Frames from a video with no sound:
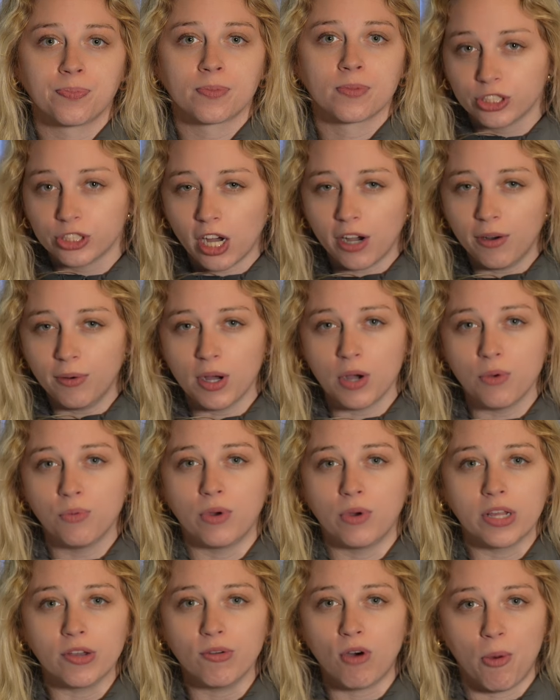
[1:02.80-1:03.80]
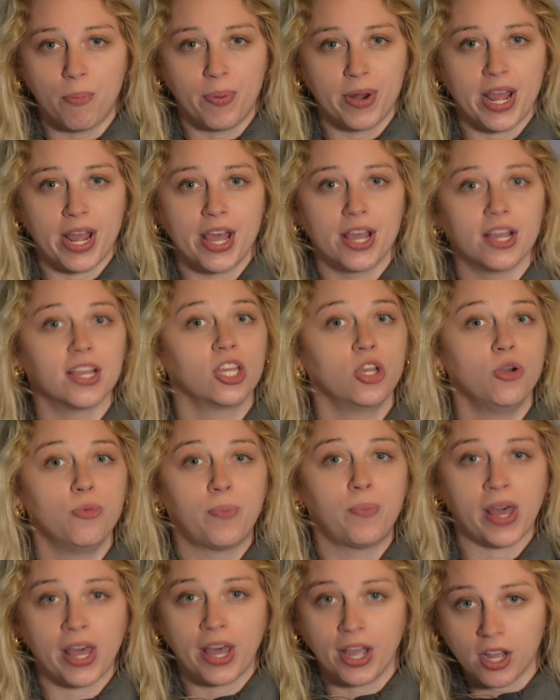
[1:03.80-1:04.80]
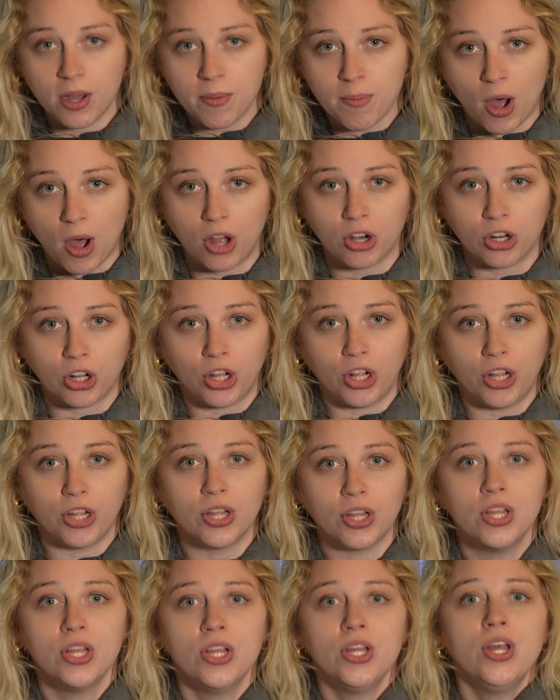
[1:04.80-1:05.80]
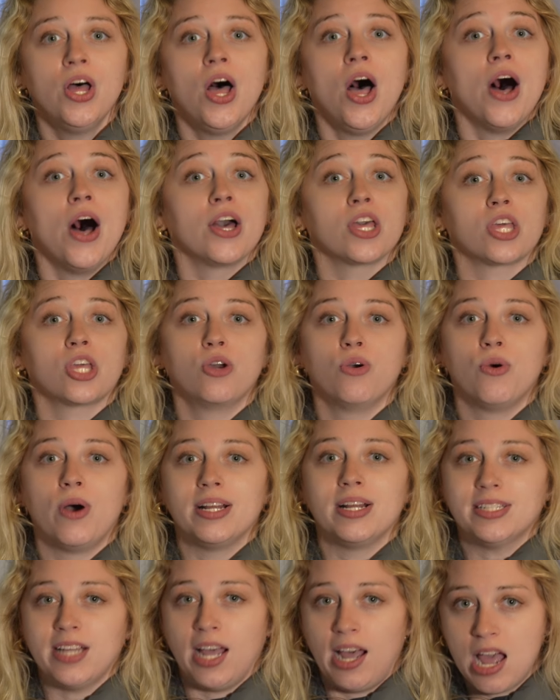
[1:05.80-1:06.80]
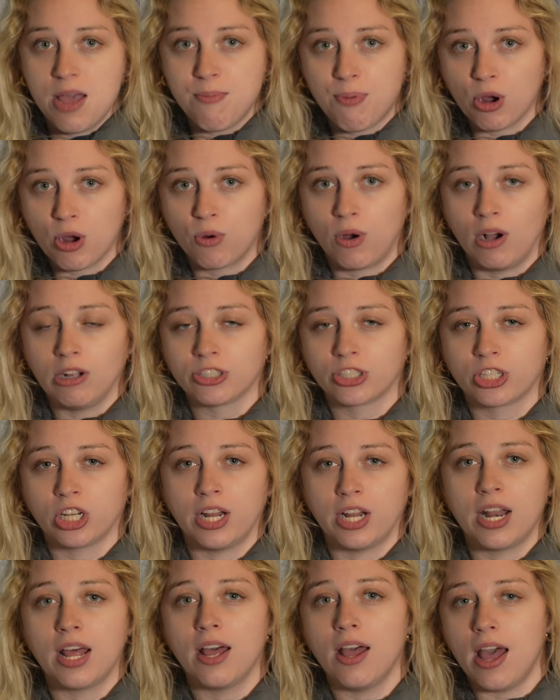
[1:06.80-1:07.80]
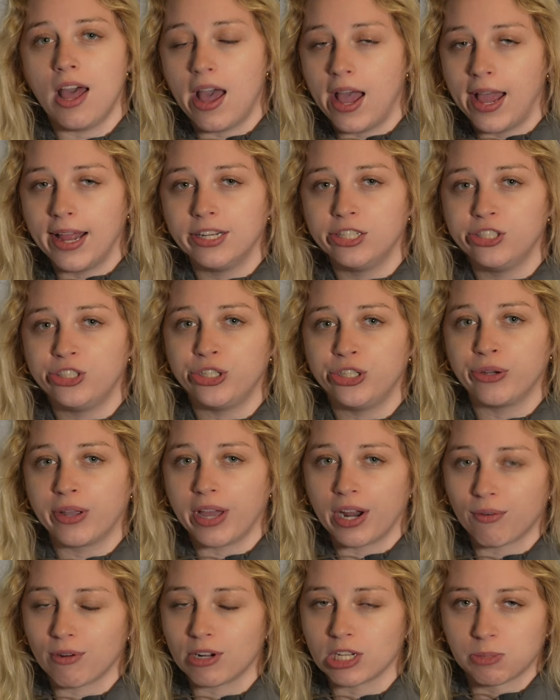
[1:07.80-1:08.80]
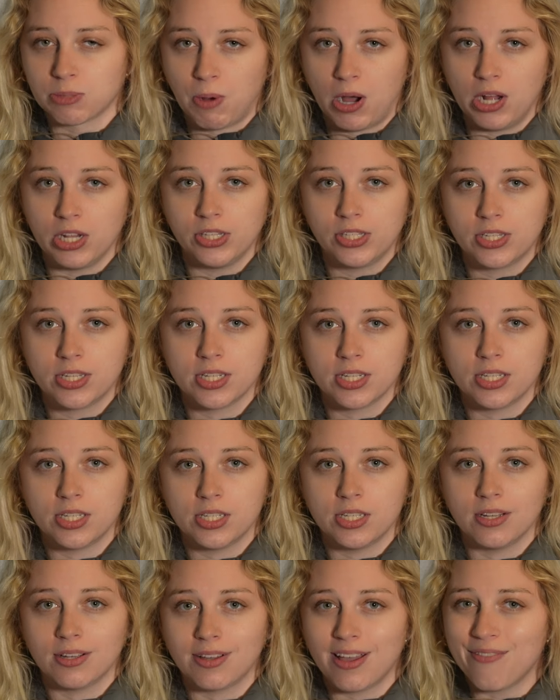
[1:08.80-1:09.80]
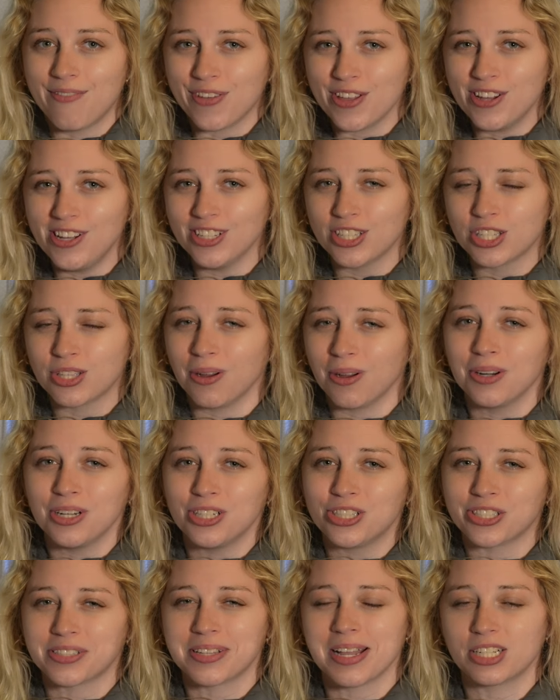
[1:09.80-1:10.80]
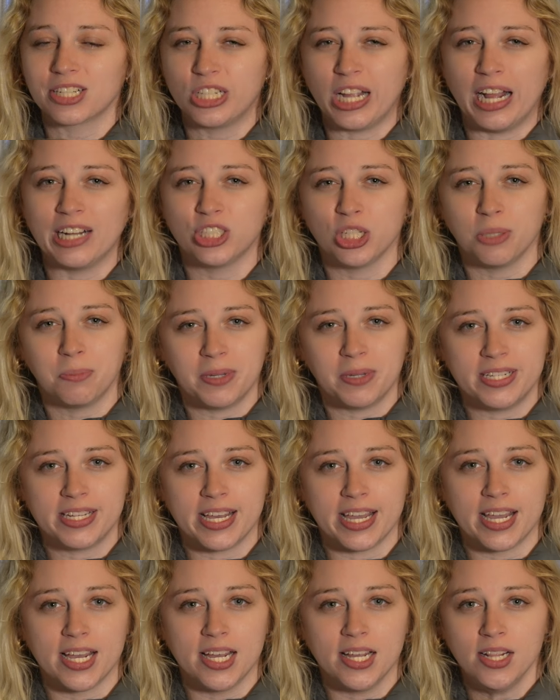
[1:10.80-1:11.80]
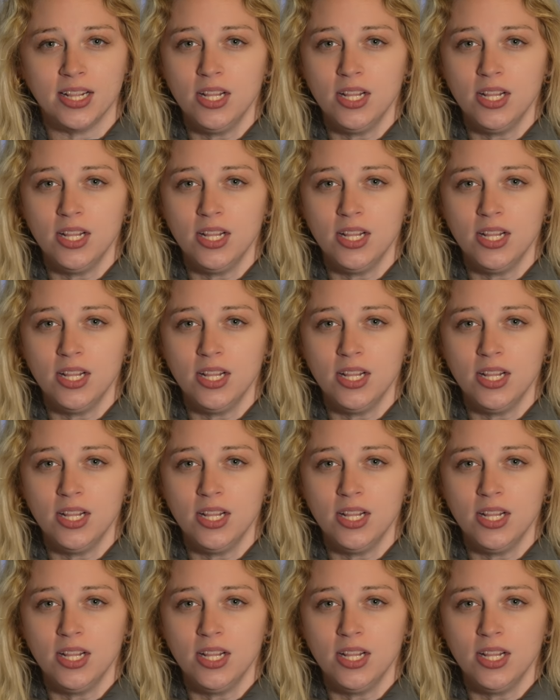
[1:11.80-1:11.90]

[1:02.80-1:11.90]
So when you open it, you pick a model, you type a question, and you get a response. It feels sort of just like ChatGPT,